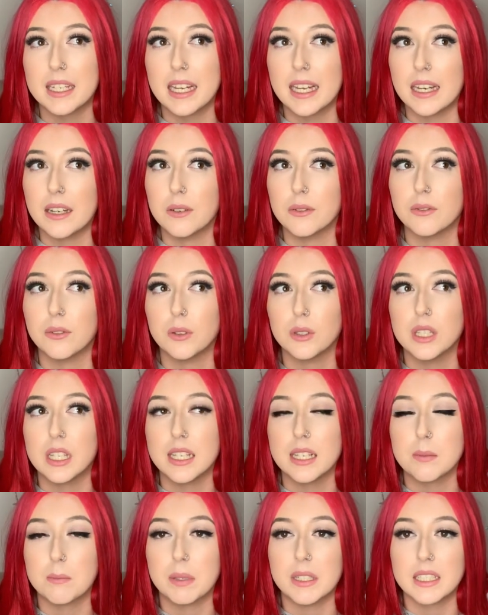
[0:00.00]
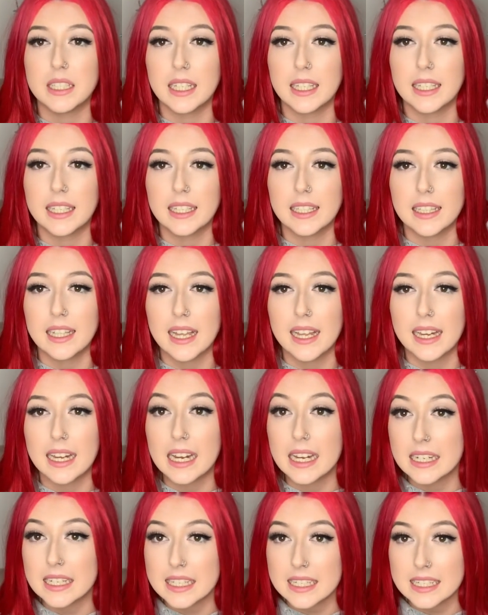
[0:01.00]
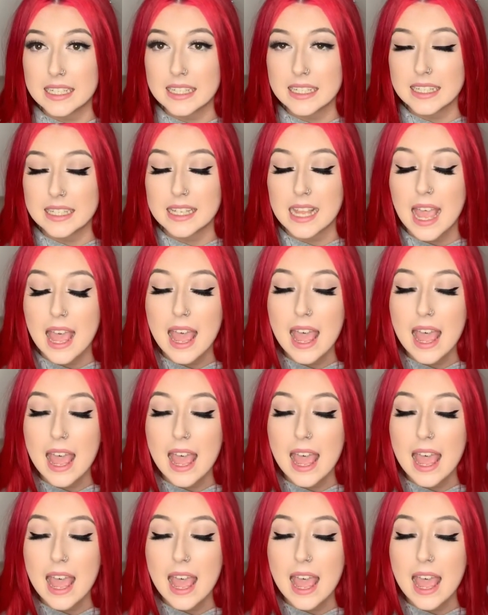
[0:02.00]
in for this particular instance,